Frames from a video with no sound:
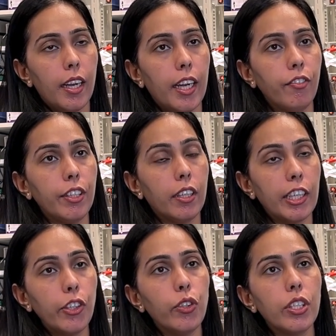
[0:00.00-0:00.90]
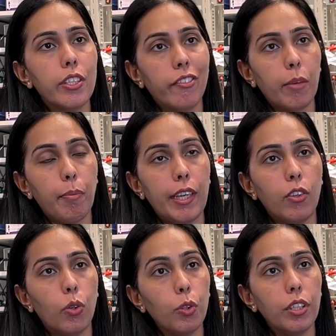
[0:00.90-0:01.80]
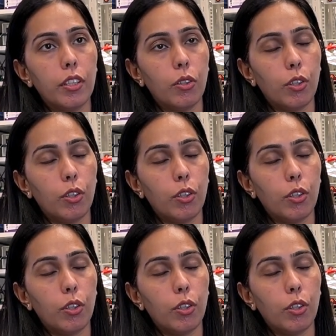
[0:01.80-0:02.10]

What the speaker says: and with the continuous development on